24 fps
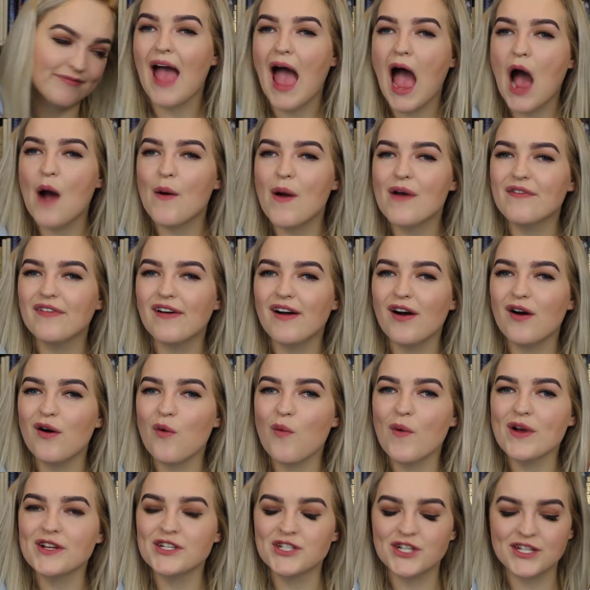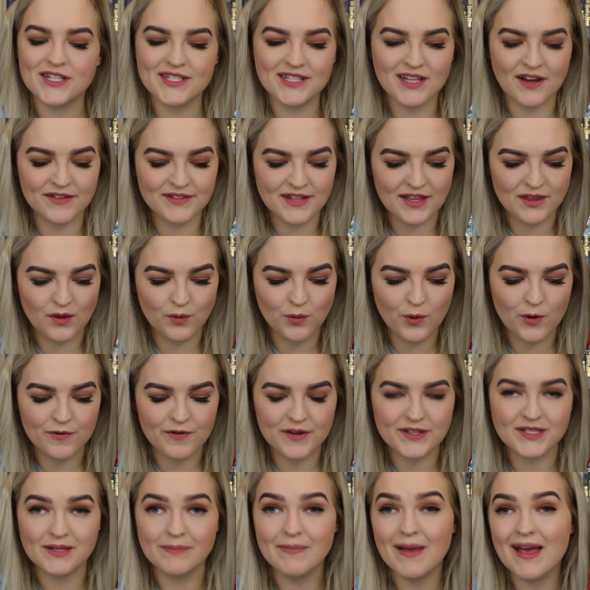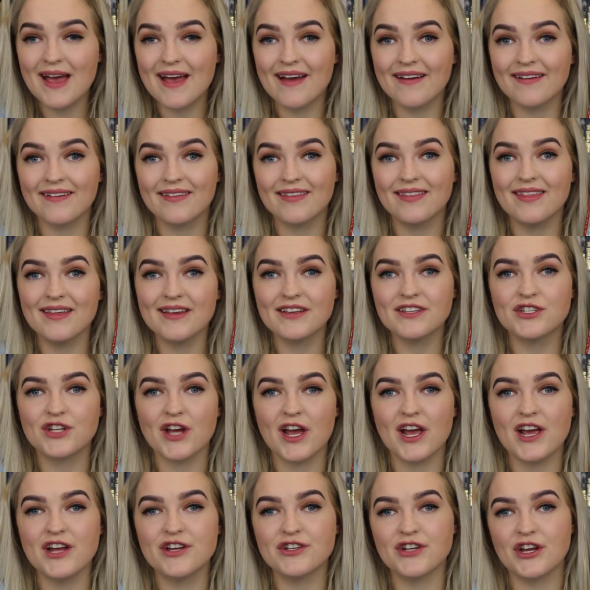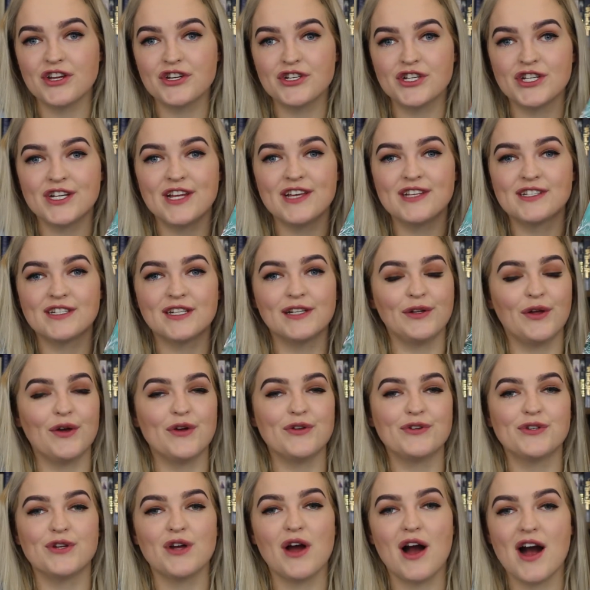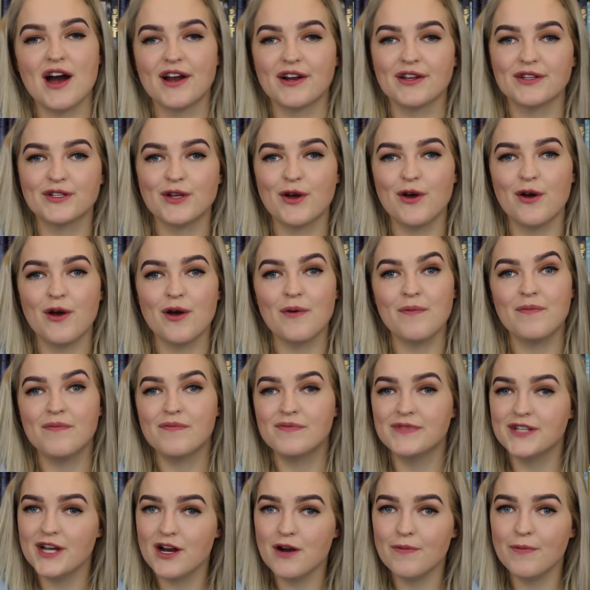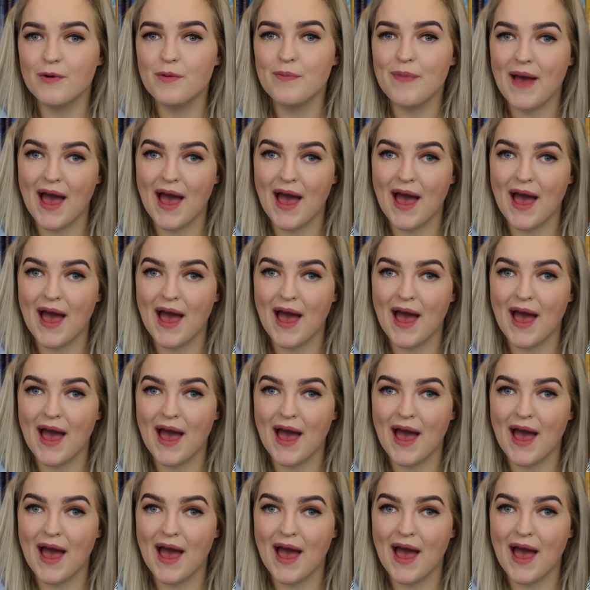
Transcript: However, when she discovers that the wolf is a man, things change and she needs to learn to harness her terrible